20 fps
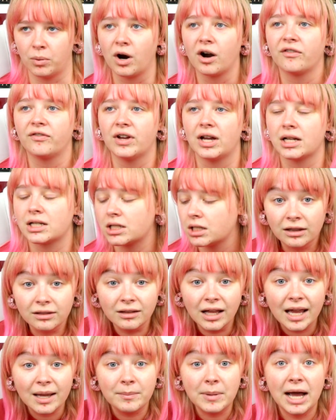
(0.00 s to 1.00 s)
perfect.
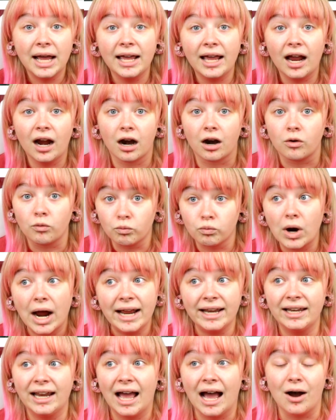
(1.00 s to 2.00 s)
Like my hair
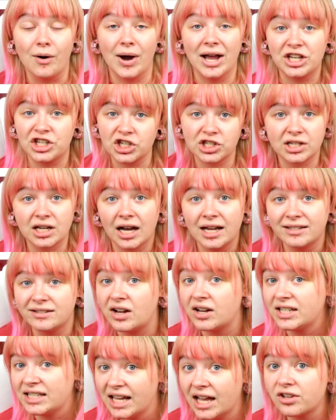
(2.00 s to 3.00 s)
right now, I just got
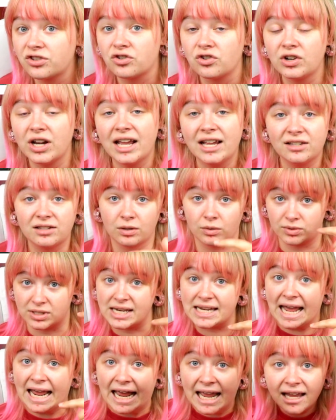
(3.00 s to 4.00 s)
done yesterday, so
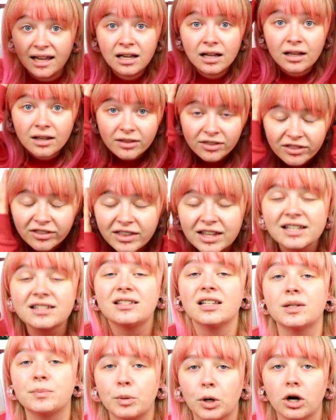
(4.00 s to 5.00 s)
today,
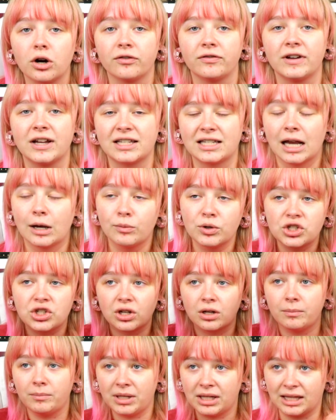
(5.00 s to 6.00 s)
this is perfect. I wish
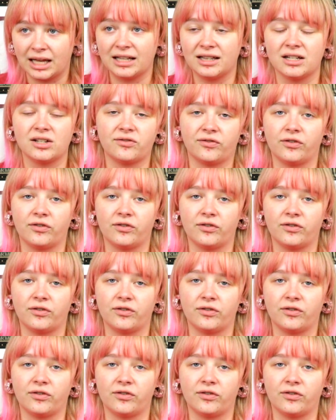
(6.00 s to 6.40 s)
it could be like this